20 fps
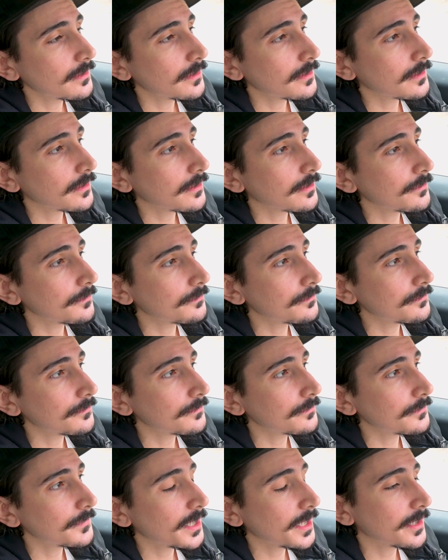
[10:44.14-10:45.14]
And
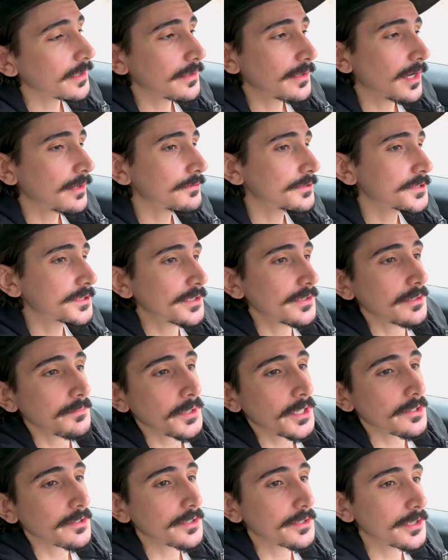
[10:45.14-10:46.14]
obviously the
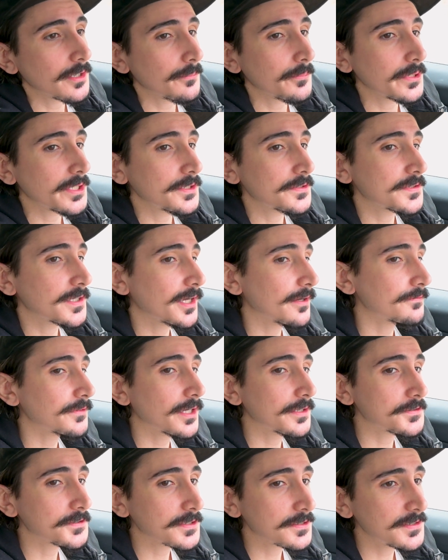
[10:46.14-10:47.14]
American companies have
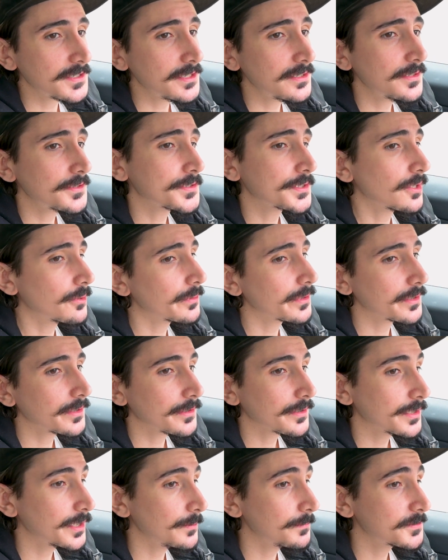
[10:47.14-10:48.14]
not succeeded, so we're going
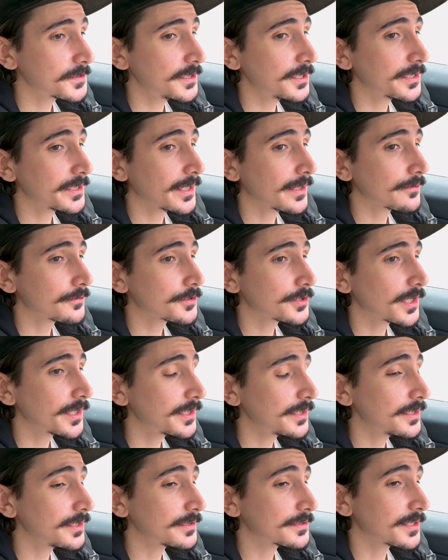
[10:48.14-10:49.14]
to keep seeking out
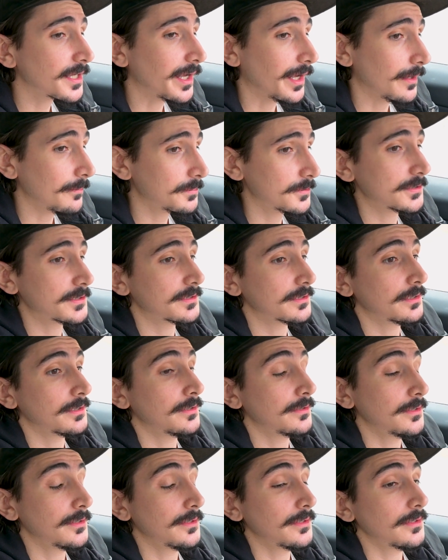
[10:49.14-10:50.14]
Chinese apps.
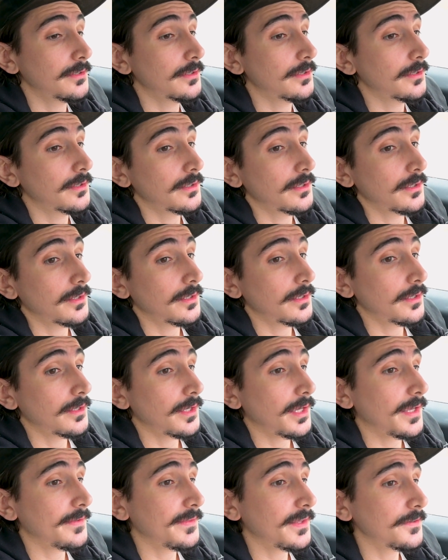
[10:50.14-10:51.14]

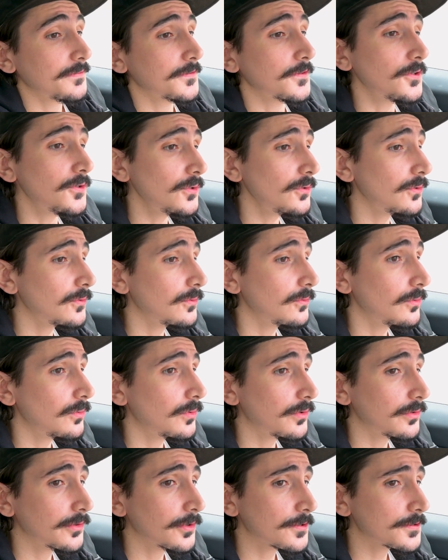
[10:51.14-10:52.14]
And then two,
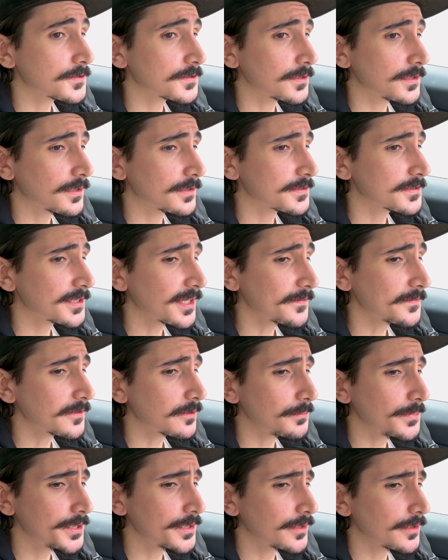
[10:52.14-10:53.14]
there's a
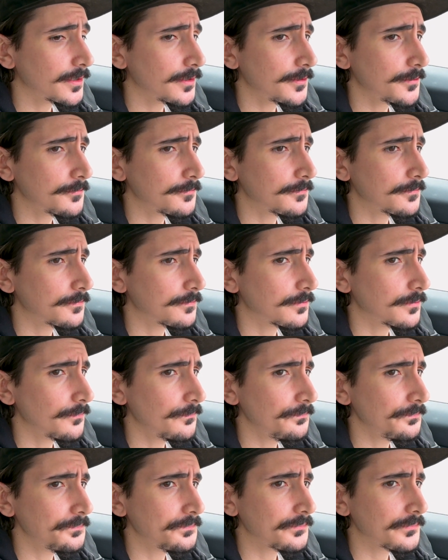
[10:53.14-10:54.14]
sentiment of
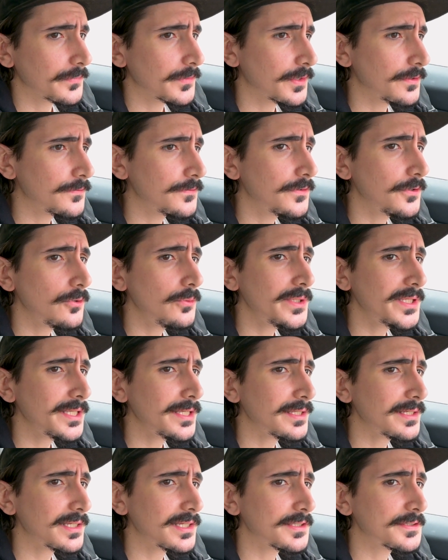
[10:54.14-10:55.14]
doing
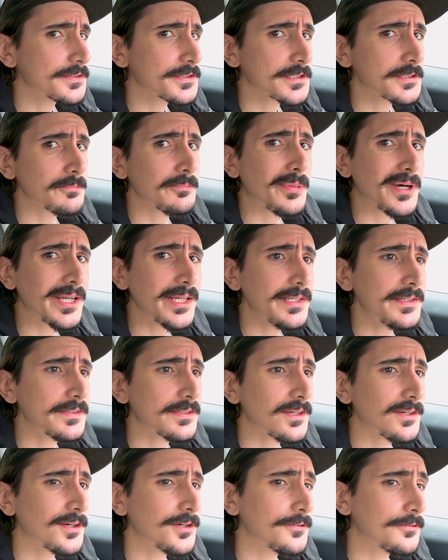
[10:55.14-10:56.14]
it in spite
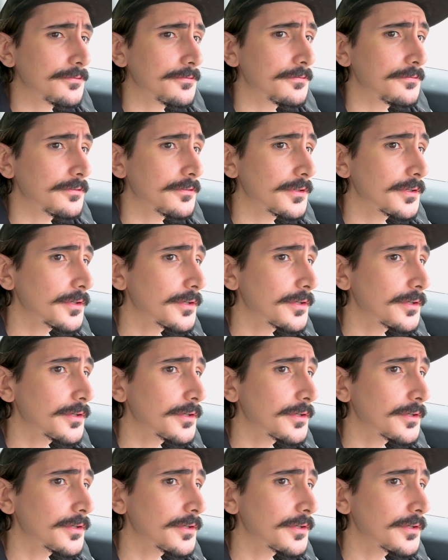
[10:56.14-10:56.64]
of